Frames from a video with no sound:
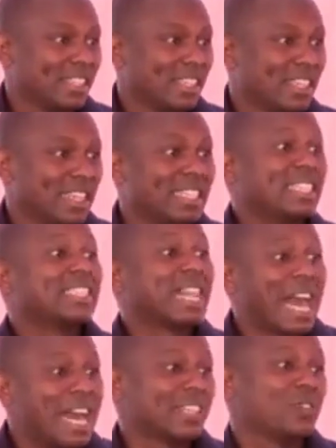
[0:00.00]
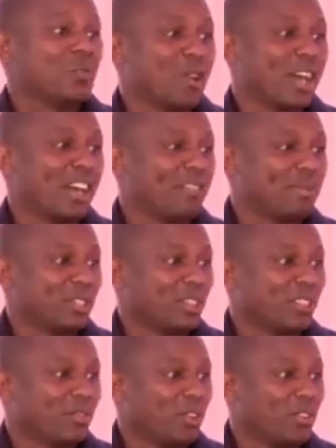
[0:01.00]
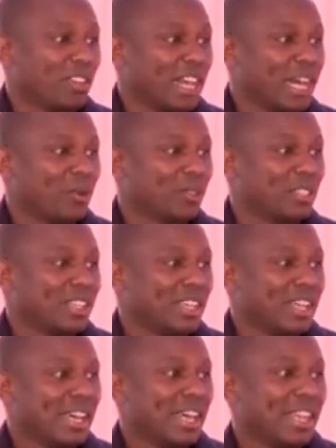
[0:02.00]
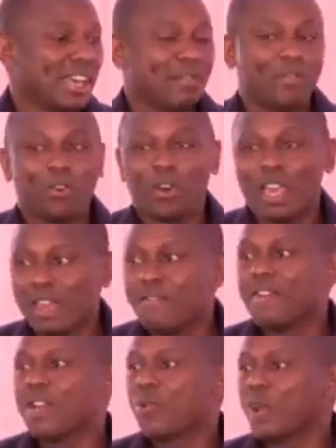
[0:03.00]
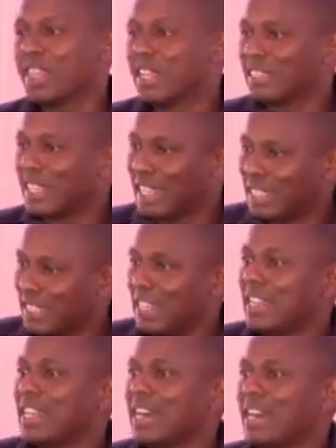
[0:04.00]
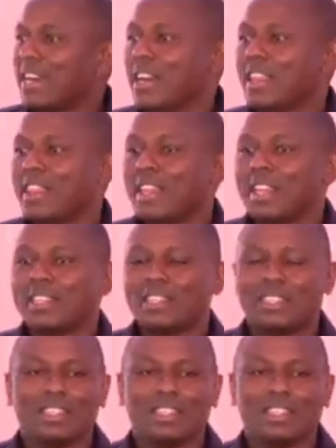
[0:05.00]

It is us who are government on the floor of the House. And therefore, even when there's an agenda that